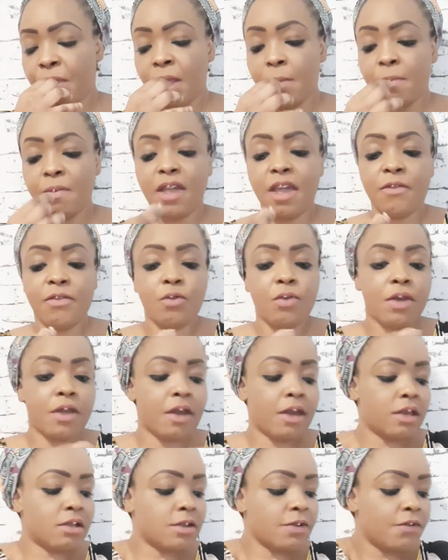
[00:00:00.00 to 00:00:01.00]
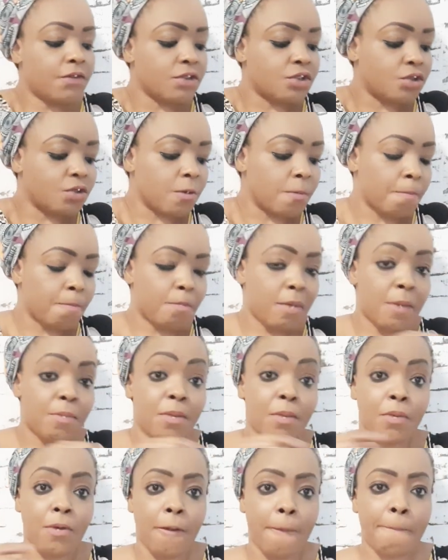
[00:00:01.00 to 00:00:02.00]
Be careful where you're eating fish, my
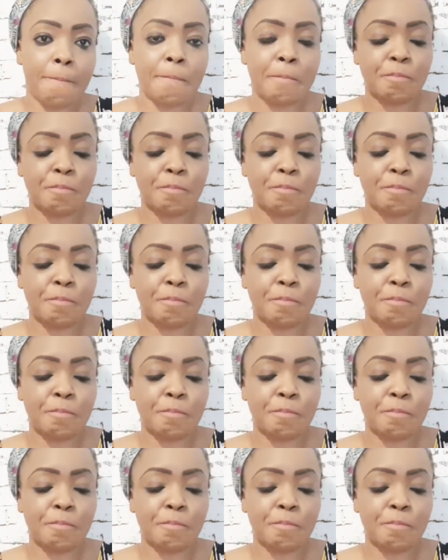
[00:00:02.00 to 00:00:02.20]
people.